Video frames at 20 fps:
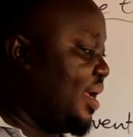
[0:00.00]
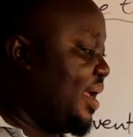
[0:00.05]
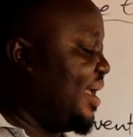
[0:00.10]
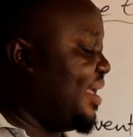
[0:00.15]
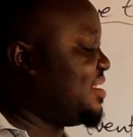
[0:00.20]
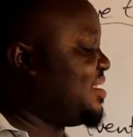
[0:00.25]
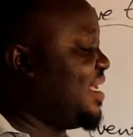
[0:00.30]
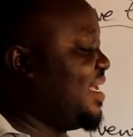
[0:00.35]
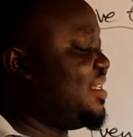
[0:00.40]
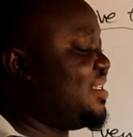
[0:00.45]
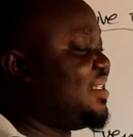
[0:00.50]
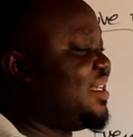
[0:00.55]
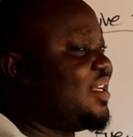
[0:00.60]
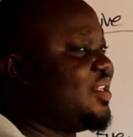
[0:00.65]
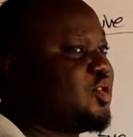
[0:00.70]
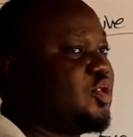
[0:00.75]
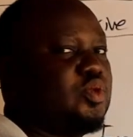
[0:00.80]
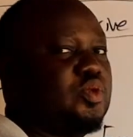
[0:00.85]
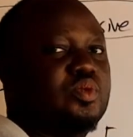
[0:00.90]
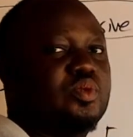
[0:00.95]
It ends
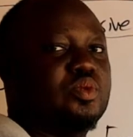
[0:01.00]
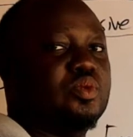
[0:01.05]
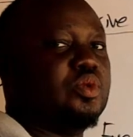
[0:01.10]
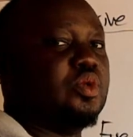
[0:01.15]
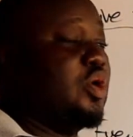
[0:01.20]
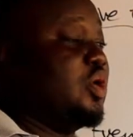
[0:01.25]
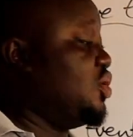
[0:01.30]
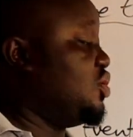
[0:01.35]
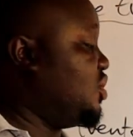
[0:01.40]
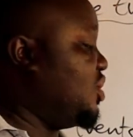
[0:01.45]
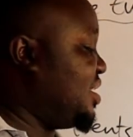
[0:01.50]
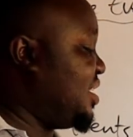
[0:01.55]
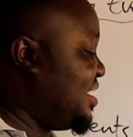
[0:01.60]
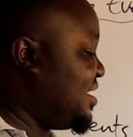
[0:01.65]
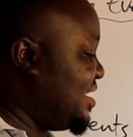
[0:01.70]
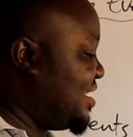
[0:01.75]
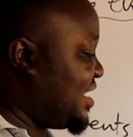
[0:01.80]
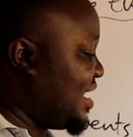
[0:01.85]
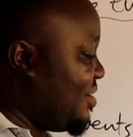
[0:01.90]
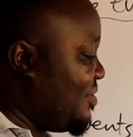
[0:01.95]
at 2. So
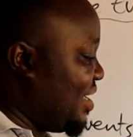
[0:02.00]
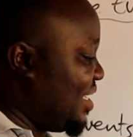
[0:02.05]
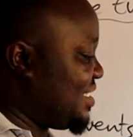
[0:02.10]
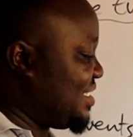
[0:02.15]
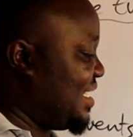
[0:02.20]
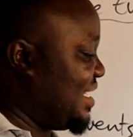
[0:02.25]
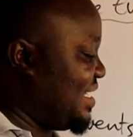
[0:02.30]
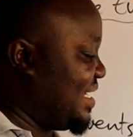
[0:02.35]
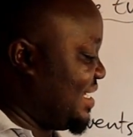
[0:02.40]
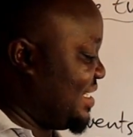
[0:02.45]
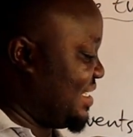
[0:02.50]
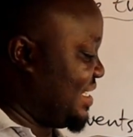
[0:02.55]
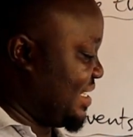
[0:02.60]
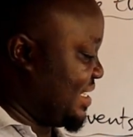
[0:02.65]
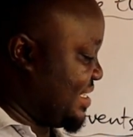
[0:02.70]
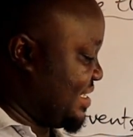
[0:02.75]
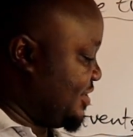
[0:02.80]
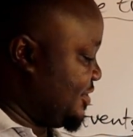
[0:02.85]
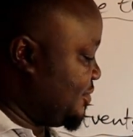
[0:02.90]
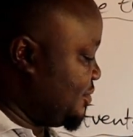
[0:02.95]
this is our standard deck.
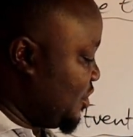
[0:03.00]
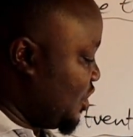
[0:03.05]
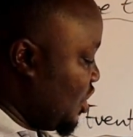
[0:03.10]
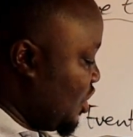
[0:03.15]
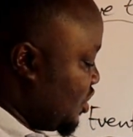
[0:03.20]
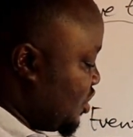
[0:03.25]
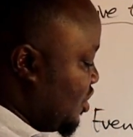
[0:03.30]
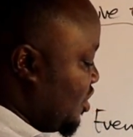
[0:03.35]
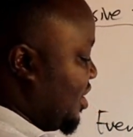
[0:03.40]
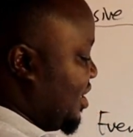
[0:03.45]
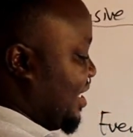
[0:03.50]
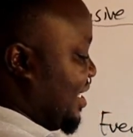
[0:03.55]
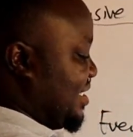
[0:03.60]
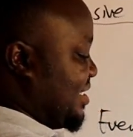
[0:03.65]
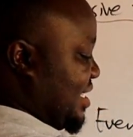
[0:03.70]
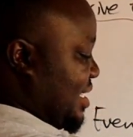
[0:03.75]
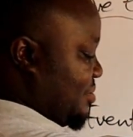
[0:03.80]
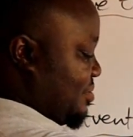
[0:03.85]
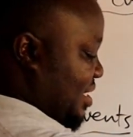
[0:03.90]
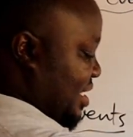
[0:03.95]
So the
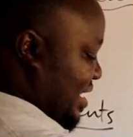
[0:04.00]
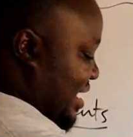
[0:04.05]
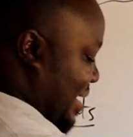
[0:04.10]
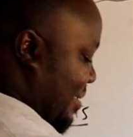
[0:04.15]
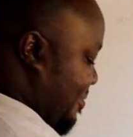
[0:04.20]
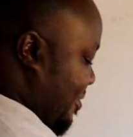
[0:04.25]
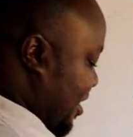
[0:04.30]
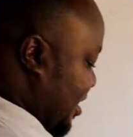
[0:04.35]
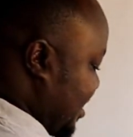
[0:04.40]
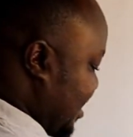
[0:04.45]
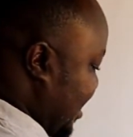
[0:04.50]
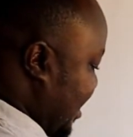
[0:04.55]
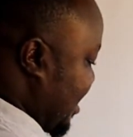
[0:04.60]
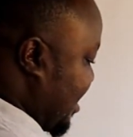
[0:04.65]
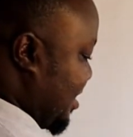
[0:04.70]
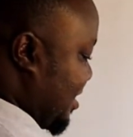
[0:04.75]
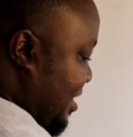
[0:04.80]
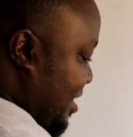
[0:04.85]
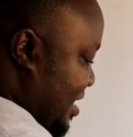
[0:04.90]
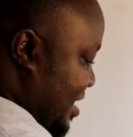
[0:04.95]
same thing happens
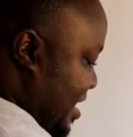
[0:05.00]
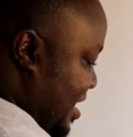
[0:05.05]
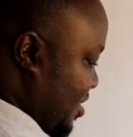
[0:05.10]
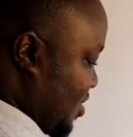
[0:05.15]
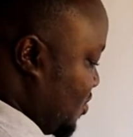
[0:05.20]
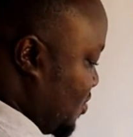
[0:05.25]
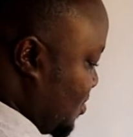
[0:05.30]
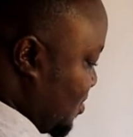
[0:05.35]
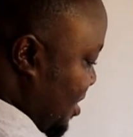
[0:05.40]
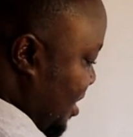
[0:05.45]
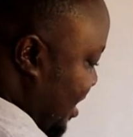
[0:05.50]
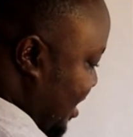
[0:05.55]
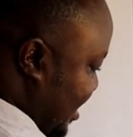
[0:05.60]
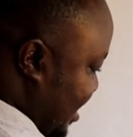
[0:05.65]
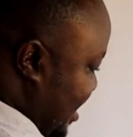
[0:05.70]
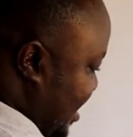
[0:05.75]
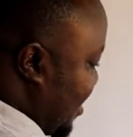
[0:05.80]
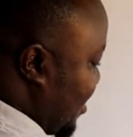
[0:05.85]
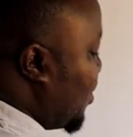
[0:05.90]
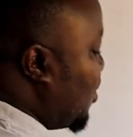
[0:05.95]
here, here, 2, and
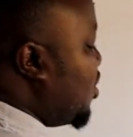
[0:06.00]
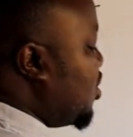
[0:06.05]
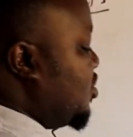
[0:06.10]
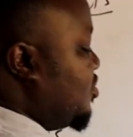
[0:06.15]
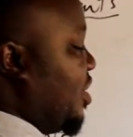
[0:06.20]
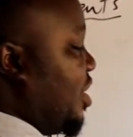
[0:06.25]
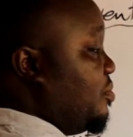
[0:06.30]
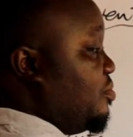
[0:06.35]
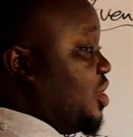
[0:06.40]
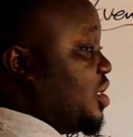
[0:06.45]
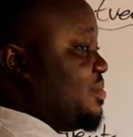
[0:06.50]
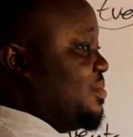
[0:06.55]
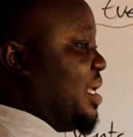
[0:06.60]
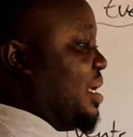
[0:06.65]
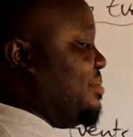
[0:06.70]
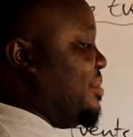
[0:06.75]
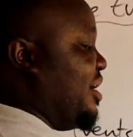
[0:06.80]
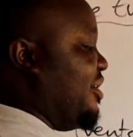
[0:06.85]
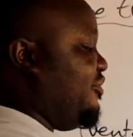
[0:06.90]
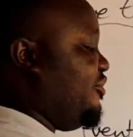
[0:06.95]
here. So multiply
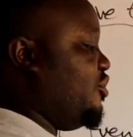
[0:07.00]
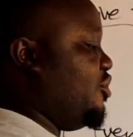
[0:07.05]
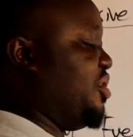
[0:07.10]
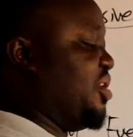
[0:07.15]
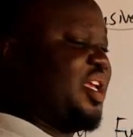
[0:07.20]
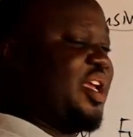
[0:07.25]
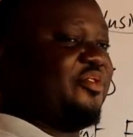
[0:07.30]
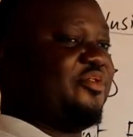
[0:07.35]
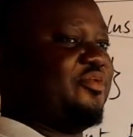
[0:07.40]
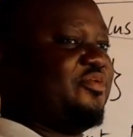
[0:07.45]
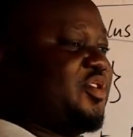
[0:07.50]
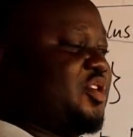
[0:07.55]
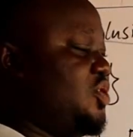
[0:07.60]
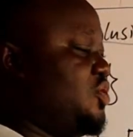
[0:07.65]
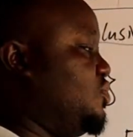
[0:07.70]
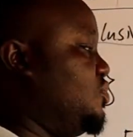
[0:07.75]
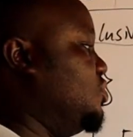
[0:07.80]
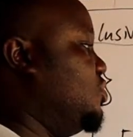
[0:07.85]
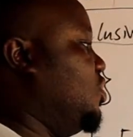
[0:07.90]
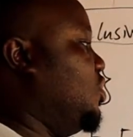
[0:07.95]
by 4, you get
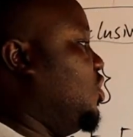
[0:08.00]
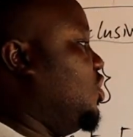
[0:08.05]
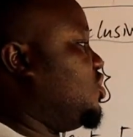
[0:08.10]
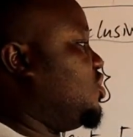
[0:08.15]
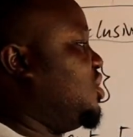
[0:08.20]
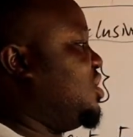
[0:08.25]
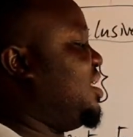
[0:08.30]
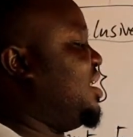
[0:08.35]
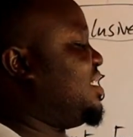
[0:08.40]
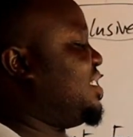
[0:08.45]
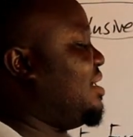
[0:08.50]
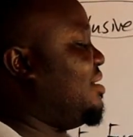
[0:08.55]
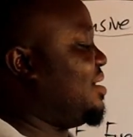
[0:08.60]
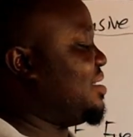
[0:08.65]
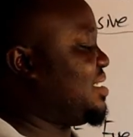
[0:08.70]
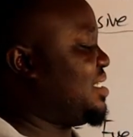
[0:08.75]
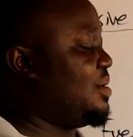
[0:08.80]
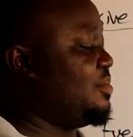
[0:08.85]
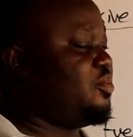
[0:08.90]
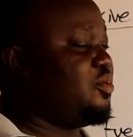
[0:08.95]
52. So this is our
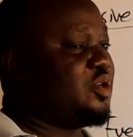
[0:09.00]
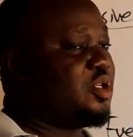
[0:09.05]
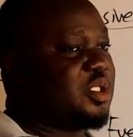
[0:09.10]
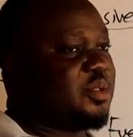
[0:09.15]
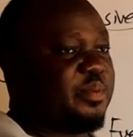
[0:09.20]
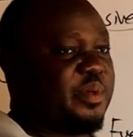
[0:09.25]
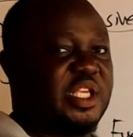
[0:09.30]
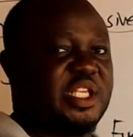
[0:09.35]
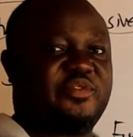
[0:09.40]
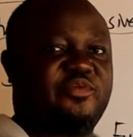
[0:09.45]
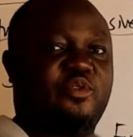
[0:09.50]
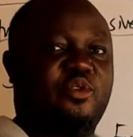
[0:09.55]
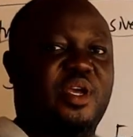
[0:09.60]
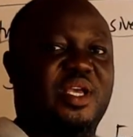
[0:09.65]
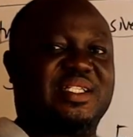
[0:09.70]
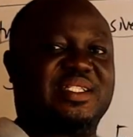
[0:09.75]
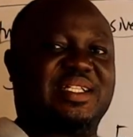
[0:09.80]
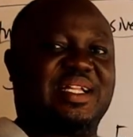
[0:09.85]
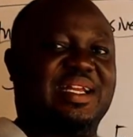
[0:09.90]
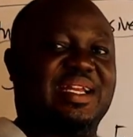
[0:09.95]
sample space for
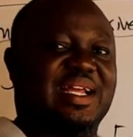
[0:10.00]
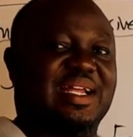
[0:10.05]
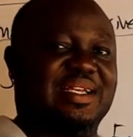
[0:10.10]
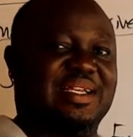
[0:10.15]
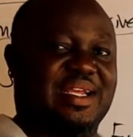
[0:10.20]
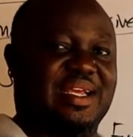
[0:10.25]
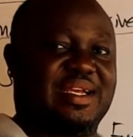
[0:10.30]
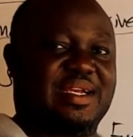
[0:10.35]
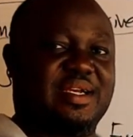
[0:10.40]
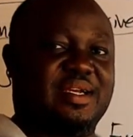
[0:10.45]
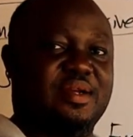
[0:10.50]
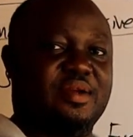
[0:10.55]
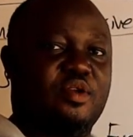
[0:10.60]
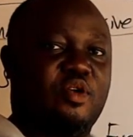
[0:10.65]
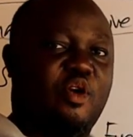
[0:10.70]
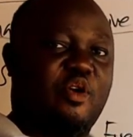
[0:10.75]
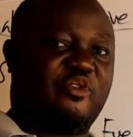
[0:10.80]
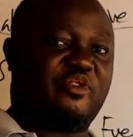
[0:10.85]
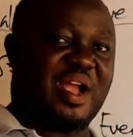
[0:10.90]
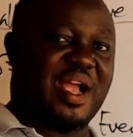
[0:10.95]
a standard deck
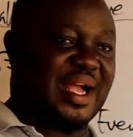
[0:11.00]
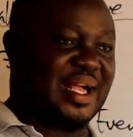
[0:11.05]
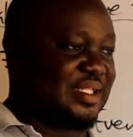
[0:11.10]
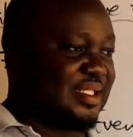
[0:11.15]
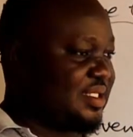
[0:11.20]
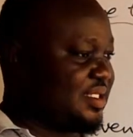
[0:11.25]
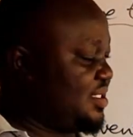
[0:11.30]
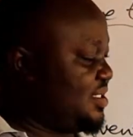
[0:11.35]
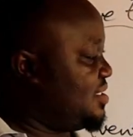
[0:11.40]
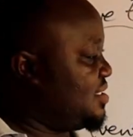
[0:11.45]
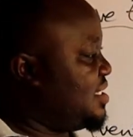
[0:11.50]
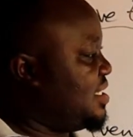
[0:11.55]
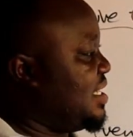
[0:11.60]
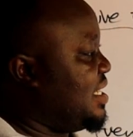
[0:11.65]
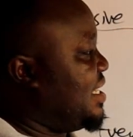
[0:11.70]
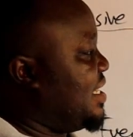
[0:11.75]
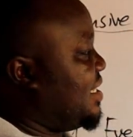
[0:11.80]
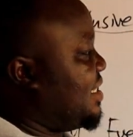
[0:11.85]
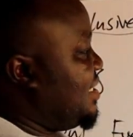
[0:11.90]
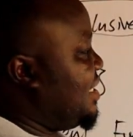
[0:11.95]
of cards.
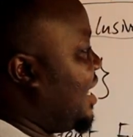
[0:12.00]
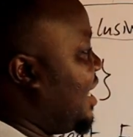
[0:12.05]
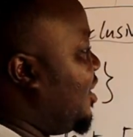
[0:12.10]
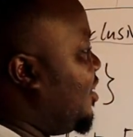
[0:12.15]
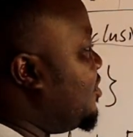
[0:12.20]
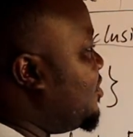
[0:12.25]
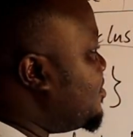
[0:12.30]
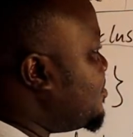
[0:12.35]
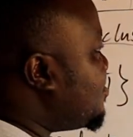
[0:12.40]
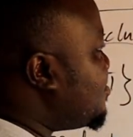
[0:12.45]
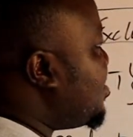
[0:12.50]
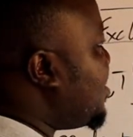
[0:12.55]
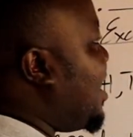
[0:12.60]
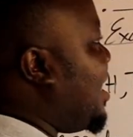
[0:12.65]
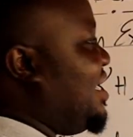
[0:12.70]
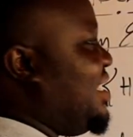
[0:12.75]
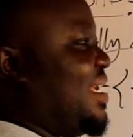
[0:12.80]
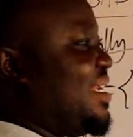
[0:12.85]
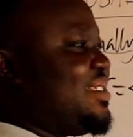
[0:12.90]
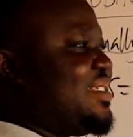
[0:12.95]
Now,
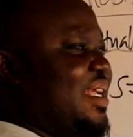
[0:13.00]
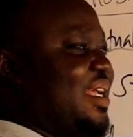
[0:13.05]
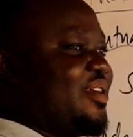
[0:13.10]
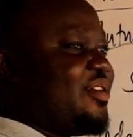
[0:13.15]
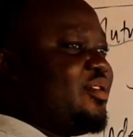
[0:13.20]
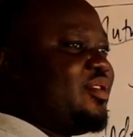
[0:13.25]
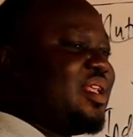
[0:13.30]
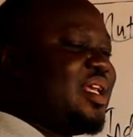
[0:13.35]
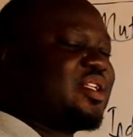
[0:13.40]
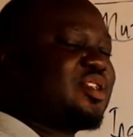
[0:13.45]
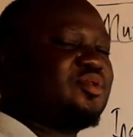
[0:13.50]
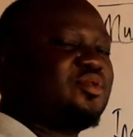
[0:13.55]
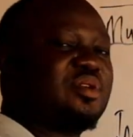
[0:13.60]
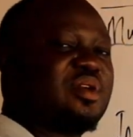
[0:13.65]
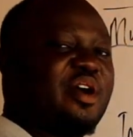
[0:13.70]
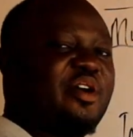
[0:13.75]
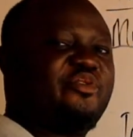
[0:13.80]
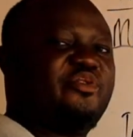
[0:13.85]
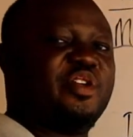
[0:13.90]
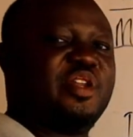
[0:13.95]
let's look
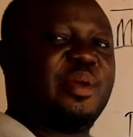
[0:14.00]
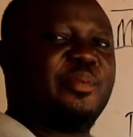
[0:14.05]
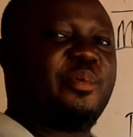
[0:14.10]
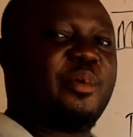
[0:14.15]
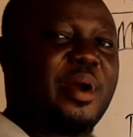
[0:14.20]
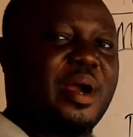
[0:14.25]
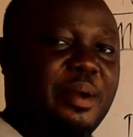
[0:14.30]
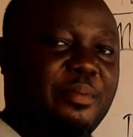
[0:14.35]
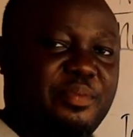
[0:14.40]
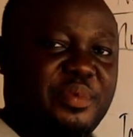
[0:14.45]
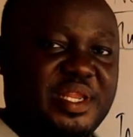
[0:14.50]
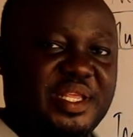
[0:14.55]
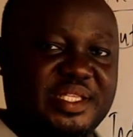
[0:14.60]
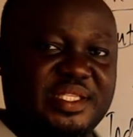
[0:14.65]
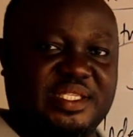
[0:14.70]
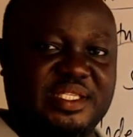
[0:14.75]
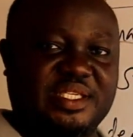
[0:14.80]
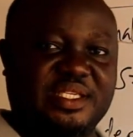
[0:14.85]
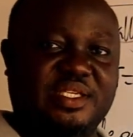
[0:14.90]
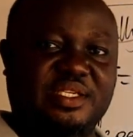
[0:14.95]
out for the
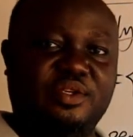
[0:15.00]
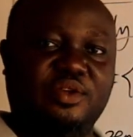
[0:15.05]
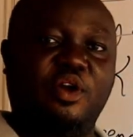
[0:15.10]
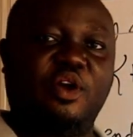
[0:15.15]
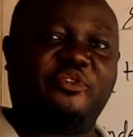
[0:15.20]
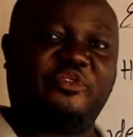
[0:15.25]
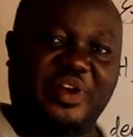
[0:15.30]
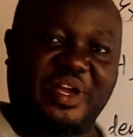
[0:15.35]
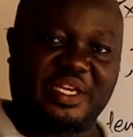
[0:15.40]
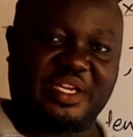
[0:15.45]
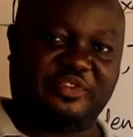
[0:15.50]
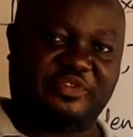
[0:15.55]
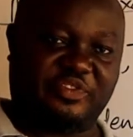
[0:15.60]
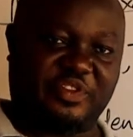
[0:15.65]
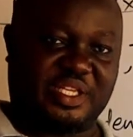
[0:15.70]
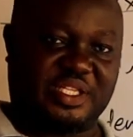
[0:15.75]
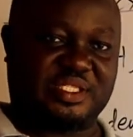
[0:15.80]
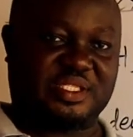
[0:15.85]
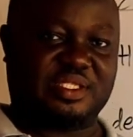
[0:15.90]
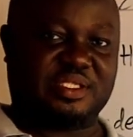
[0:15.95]
probability of an
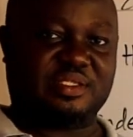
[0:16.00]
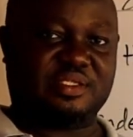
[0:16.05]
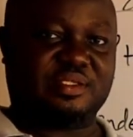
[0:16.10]
event.